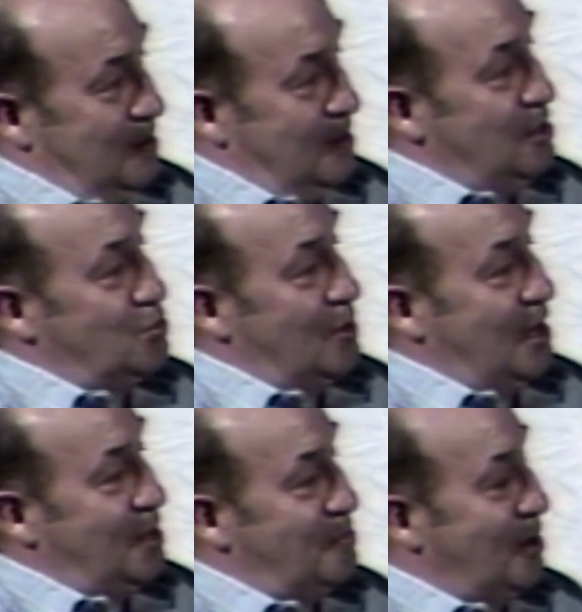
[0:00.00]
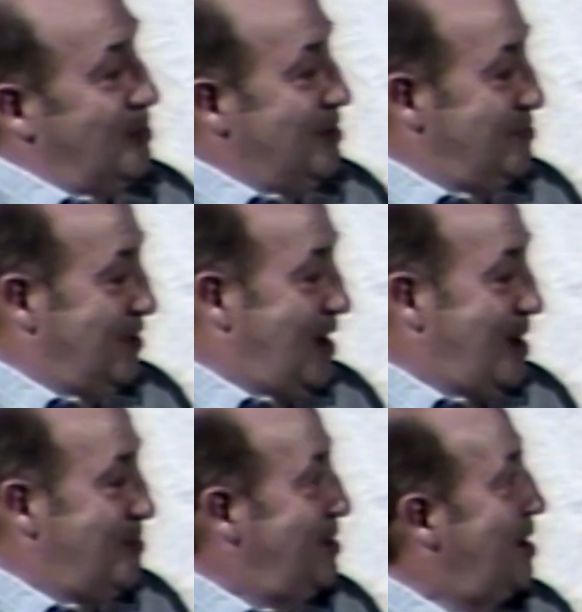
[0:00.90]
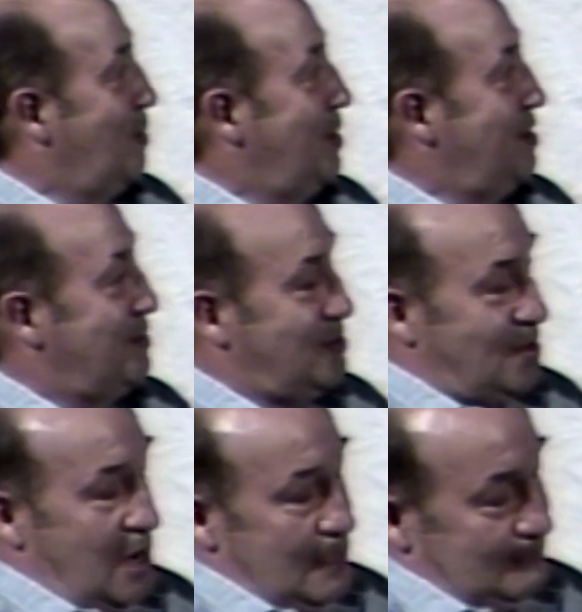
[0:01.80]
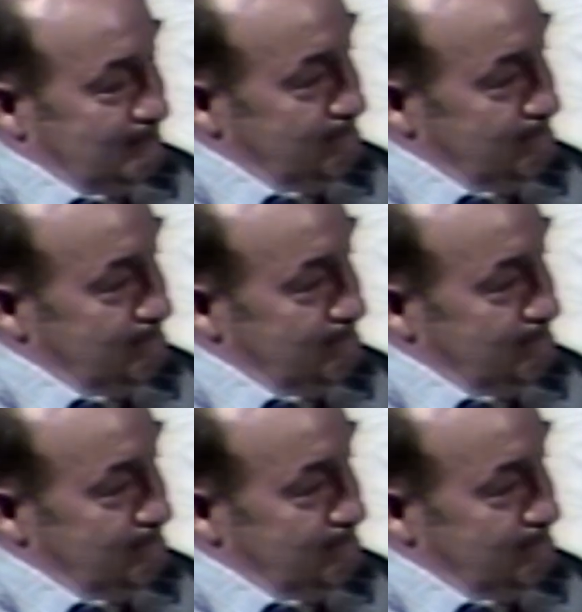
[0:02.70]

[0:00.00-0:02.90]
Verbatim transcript: This one I could probably fly, but I wouldn't even try it.